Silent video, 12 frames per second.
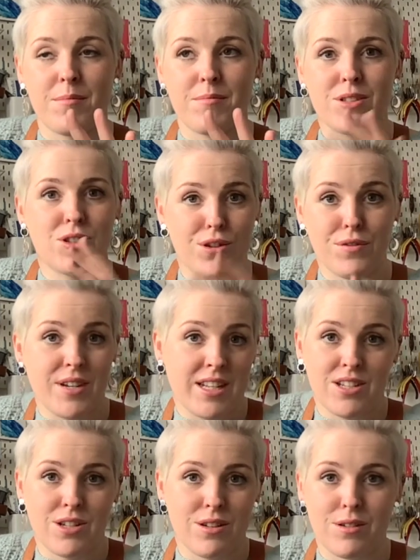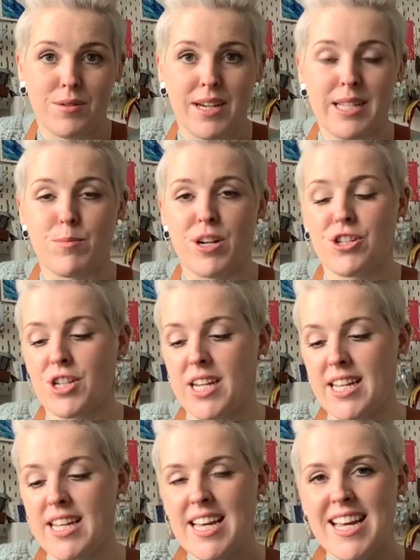stuff into a
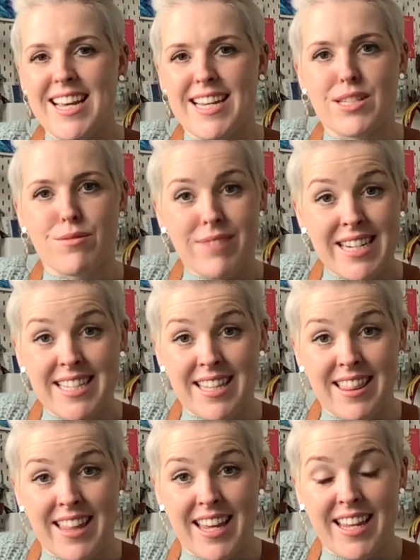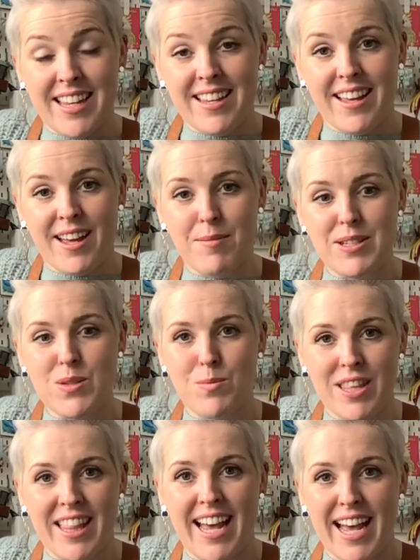spreadsheet. It's a recent thing, and it's
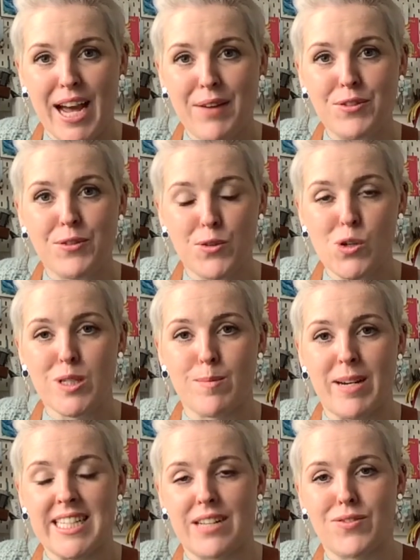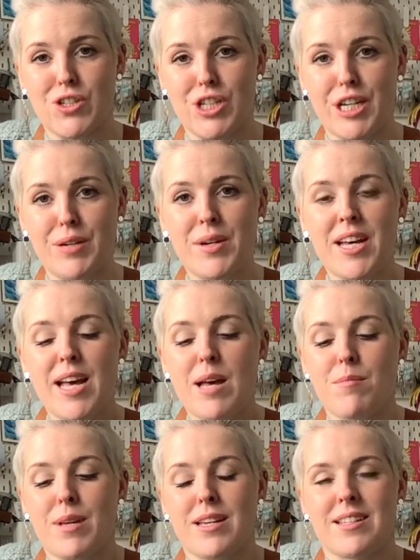something that I have to force myself to do,
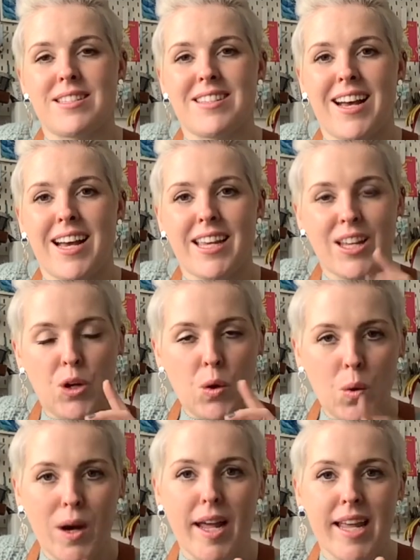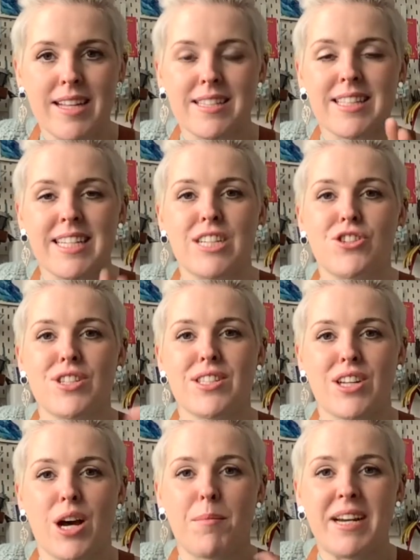because I can quite easily just
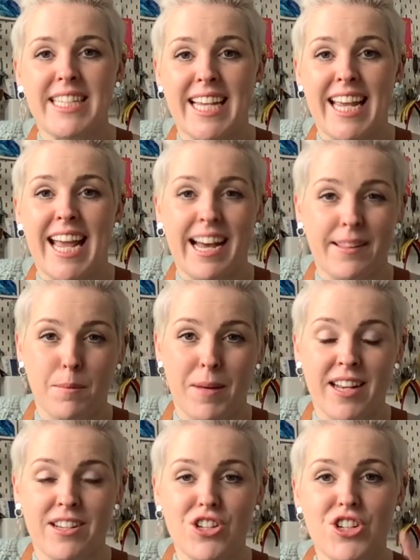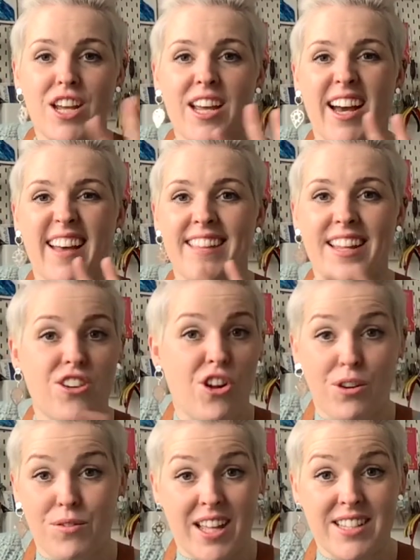start my day at the bench and then
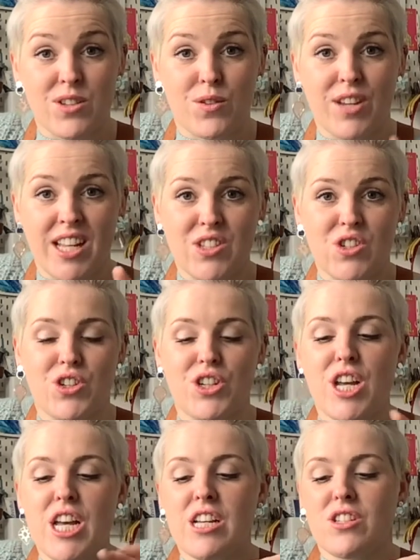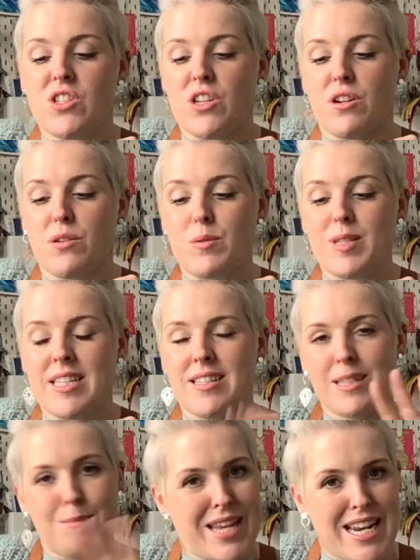none of that stuff gets done. So
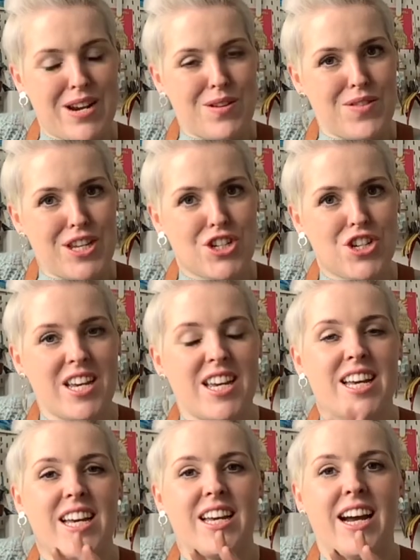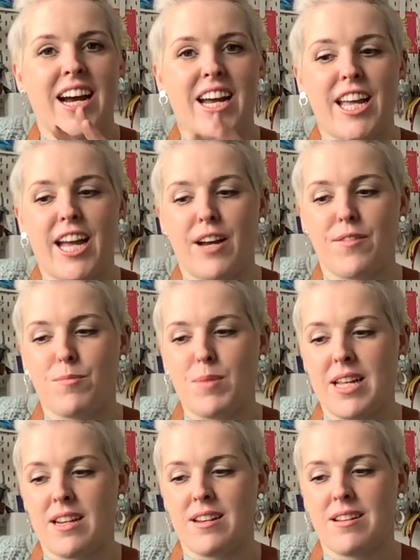since the beginning of this year, I have
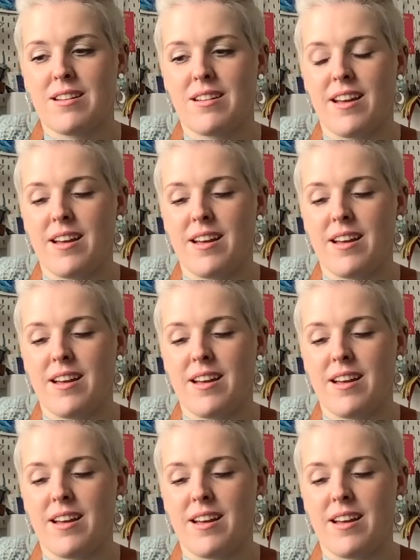been